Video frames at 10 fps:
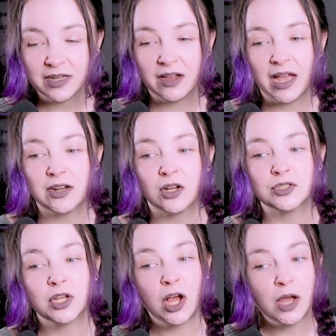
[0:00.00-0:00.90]
Now add on
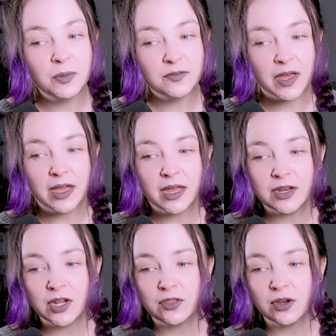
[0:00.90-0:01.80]
top of that
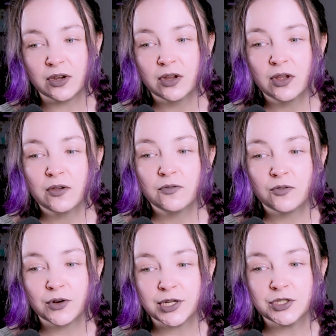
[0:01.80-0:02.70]
another
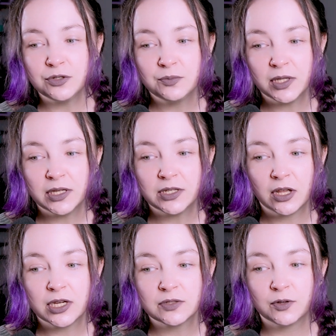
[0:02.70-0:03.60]
$42
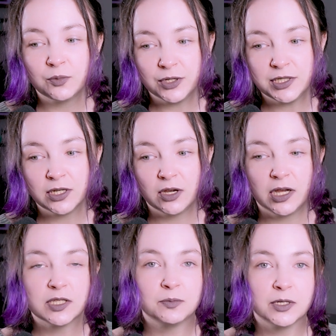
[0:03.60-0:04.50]
million for printing
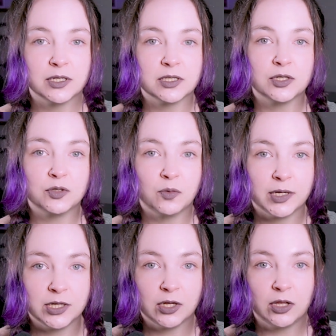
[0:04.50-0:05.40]
costs, because the
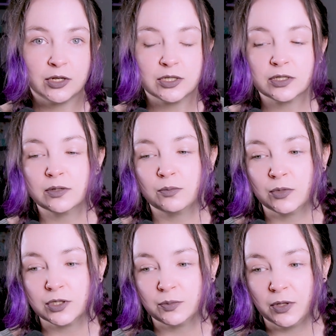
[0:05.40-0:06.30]
$20
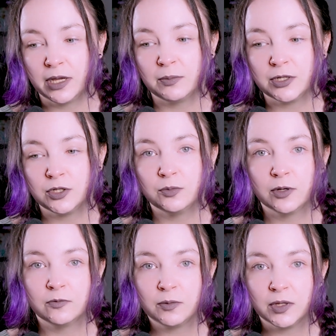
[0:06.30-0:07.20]
multiplied by
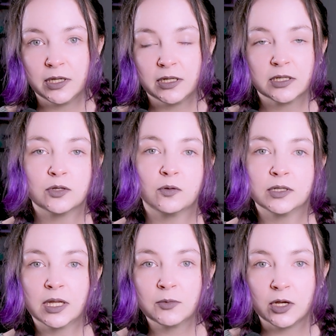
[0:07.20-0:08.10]
2.1 million, that's a
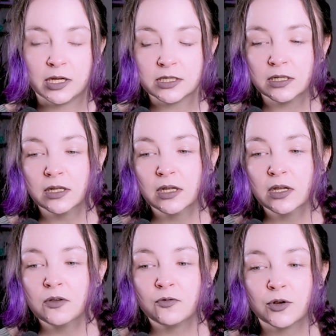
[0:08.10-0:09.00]
one-time cost,
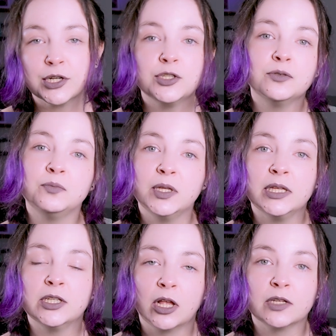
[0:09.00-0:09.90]
$42
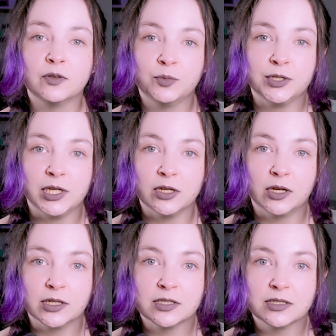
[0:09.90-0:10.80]
million for printing
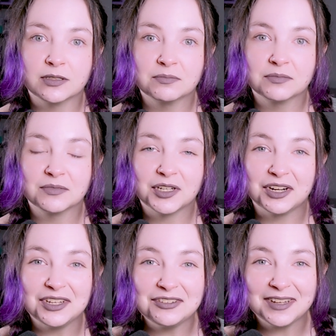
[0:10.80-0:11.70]
costs.
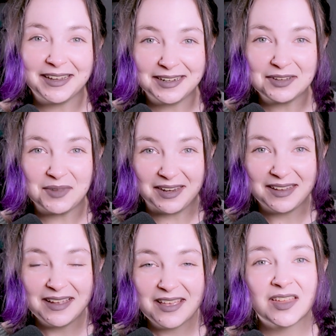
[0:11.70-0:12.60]
Are you kidding me?
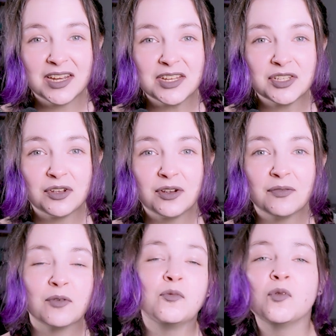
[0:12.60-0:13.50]
That is
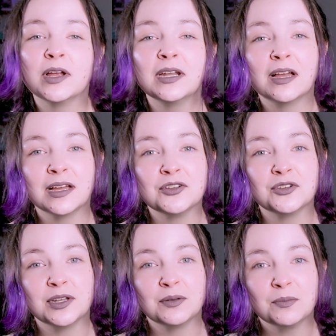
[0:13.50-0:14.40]
over
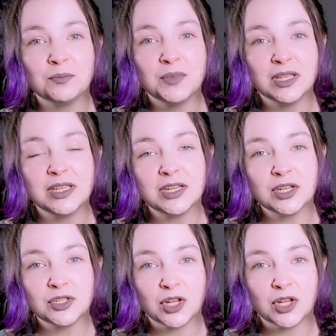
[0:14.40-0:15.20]
$100 million